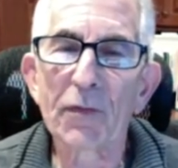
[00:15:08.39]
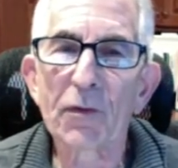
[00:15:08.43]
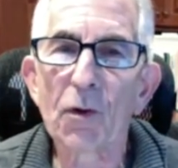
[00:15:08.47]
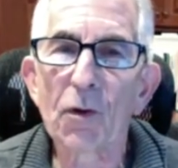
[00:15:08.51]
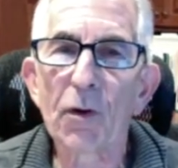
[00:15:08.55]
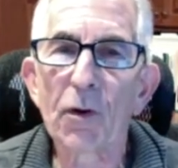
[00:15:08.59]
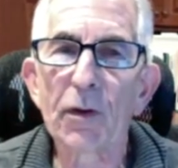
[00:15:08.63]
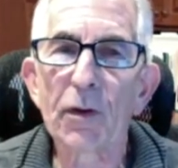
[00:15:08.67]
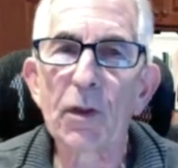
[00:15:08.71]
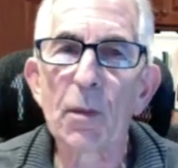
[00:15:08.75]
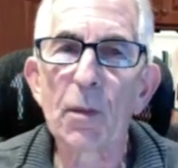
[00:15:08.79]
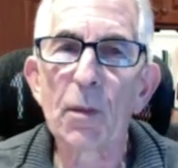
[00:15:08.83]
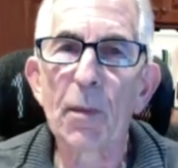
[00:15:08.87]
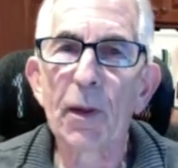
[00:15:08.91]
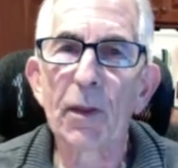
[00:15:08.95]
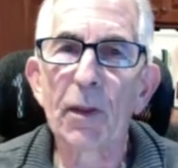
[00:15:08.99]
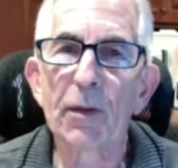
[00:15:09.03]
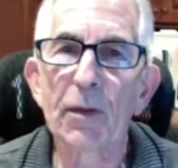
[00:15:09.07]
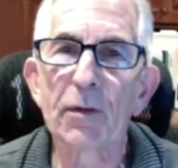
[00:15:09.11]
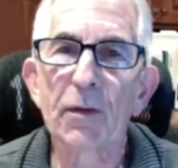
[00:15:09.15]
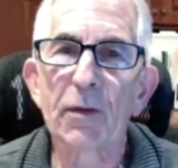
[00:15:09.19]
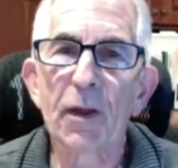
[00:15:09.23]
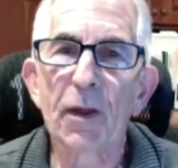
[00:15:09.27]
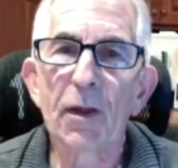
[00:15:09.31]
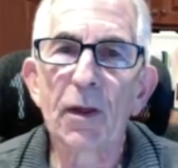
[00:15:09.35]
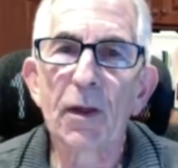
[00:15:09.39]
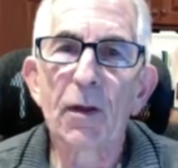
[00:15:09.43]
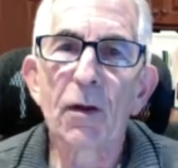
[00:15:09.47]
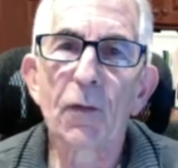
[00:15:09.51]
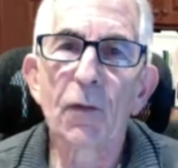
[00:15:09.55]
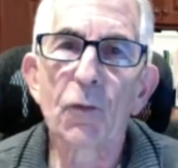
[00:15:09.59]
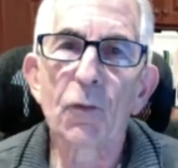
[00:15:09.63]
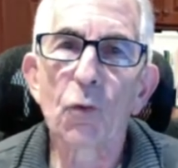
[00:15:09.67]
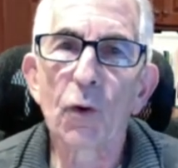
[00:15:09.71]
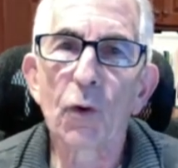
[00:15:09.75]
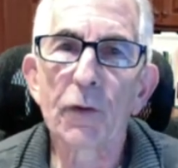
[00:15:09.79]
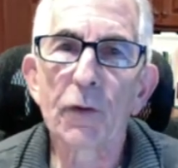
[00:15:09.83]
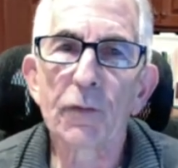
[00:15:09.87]
Carnegie Mellon, of
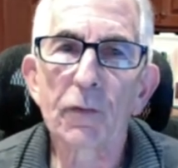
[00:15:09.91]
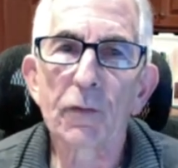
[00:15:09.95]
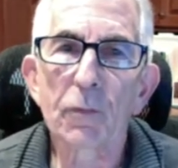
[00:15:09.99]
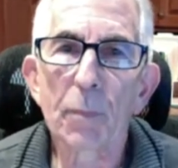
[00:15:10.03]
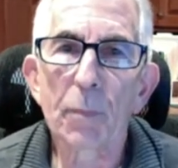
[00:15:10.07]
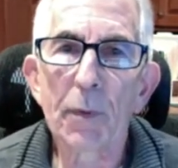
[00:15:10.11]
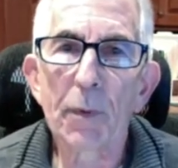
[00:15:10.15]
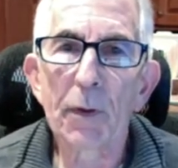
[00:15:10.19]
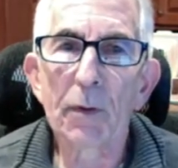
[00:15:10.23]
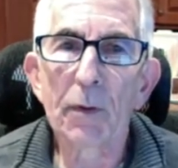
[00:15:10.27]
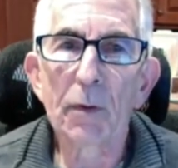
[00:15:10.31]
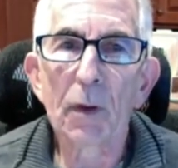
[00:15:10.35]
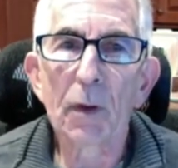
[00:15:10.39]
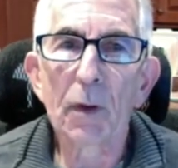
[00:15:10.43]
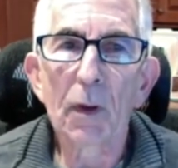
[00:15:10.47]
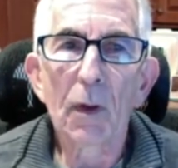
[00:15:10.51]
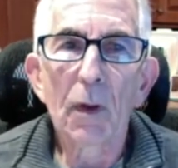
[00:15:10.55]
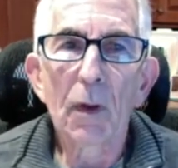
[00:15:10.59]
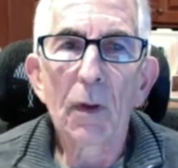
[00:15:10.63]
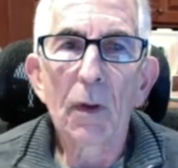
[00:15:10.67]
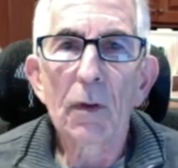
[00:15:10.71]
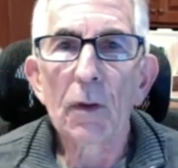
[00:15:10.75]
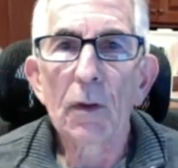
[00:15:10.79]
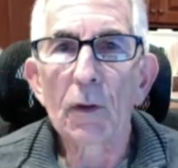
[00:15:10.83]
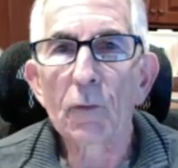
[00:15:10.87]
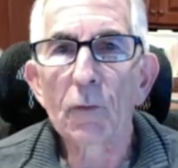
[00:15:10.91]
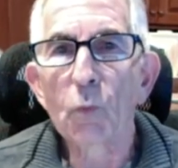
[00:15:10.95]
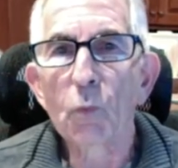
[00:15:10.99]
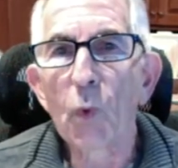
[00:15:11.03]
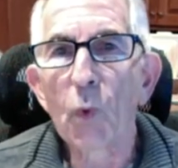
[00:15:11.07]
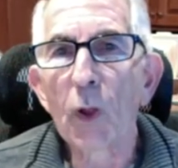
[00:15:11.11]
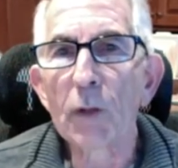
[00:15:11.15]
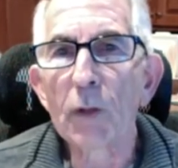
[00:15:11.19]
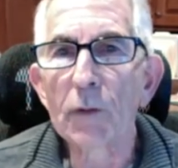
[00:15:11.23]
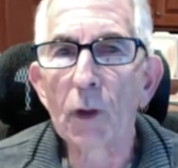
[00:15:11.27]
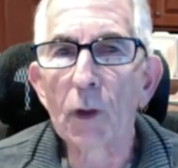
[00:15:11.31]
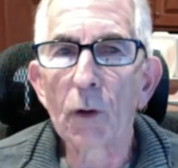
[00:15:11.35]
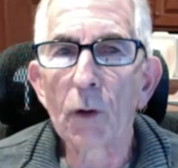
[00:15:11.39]
course, has been, is
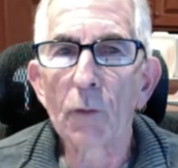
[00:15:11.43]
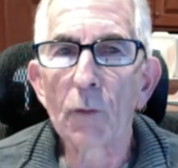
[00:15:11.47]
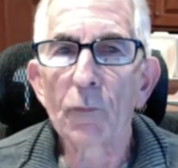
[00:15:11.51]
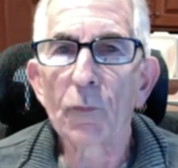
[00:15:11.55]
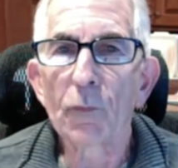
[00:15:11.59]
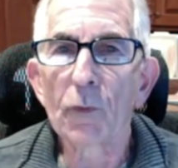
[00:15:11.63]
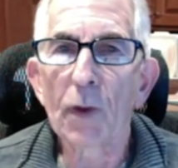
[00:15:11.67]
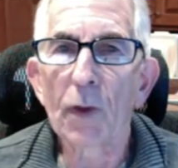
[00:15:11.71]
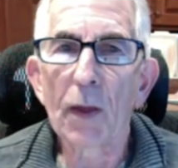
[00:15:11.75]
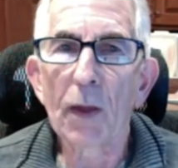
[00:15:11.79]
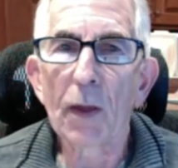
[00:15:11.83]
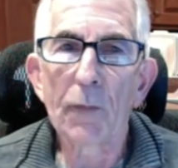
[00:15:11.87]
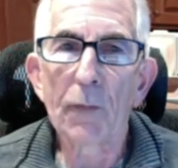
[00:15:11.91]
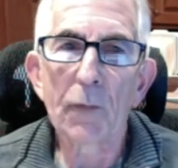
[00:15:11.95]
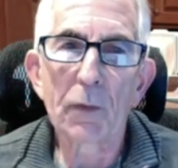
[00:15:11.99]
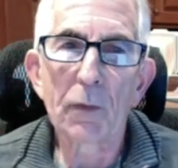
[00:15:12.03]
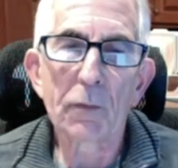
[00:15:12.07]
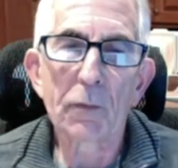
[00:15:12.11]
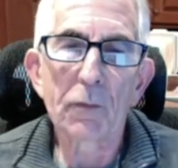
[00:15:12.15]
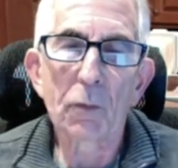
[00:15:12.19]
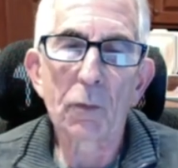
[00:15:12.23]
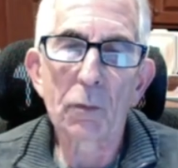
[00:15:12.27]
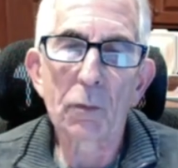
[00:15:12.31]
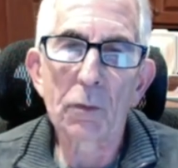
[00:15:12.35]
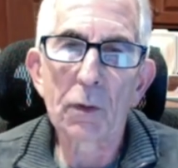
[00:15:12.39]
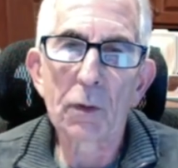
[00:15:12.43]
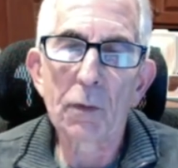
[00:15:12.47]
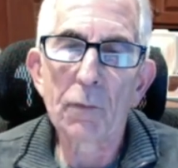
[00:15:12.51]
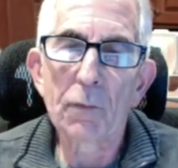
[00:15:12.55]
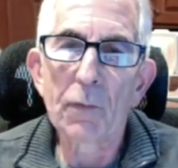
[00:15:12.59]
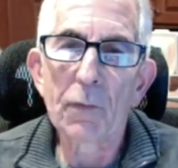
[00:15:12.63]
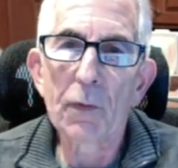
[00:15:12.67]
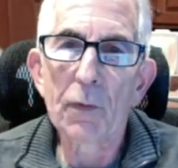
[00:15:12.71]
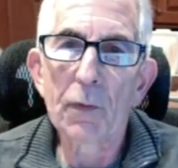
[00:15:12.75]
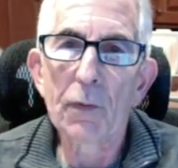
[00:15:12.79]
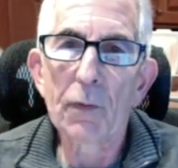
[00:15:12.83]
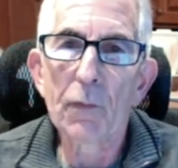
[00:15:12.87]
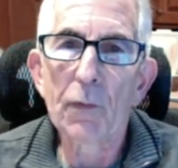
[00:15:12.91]
well known for having certainly a
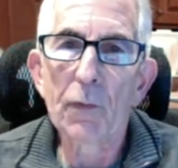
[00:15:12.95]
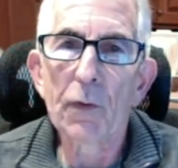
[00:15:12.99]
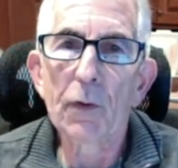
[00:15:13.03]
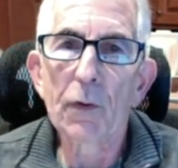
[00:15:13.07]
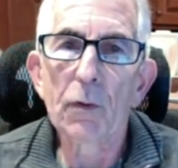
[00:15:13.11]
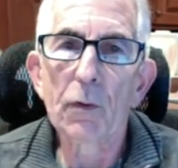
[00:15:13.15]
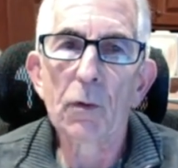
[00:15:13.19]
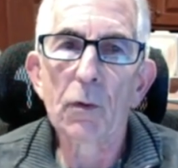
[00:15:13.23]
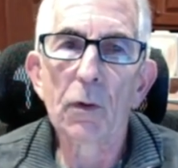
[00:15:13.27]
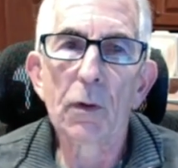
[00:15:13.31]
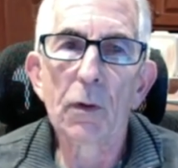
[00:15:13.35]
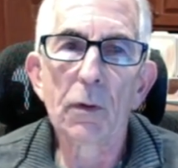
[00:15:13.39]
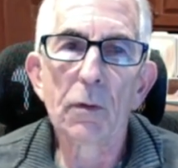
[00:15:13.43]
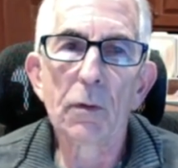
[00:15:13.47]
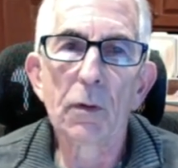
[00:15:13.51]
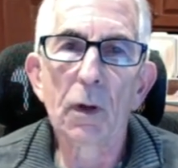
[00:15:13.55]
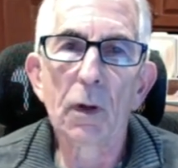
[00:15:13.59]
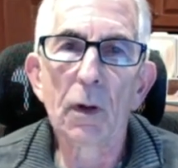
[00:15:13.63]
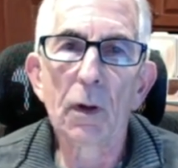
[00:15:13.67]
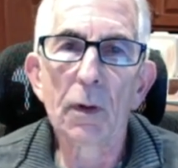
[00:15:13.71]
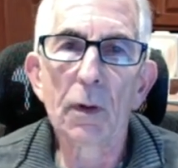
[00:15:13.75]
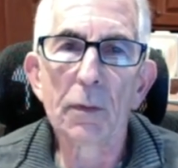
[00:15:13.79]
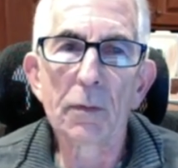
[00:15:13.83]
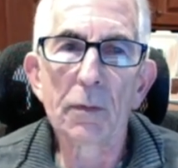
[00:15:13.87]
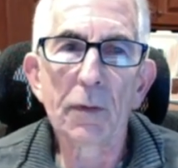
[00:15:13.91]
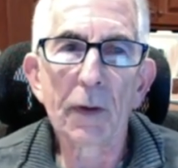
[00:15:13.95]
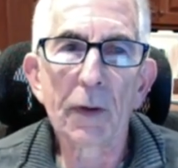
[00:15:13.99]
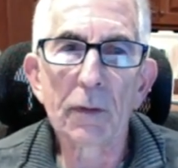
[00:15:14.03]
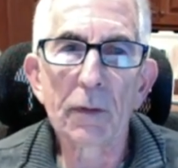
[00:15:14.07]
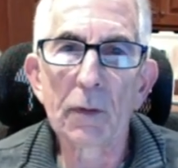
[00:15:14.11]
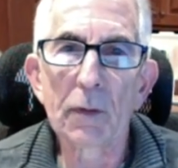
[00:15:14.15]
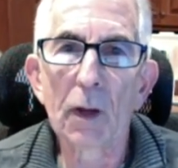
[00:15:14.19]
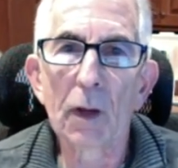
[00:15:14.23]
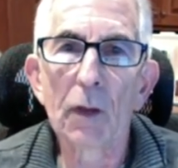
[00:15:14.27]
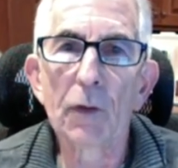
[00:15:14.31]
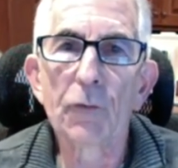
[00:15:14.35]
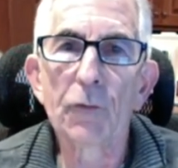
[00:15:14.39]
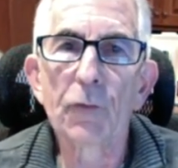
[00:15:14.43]
very, very good
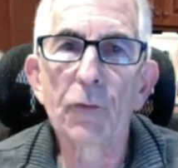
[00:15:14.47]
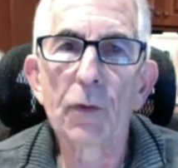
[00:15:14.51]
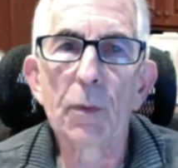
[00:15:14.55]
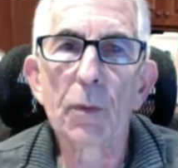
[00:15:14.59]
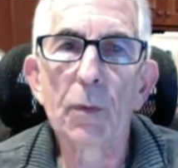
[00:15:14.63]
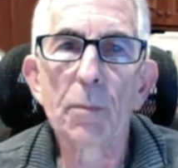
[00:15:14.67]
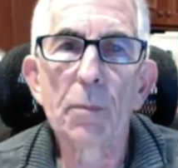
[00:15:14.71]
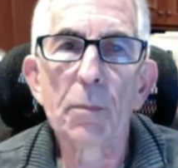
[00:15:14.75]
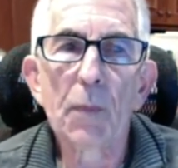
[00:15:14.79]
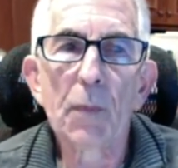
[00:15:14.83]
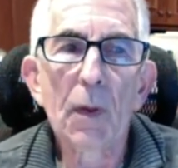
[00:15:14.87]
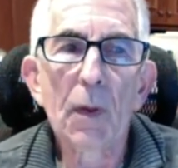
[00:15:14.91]
technology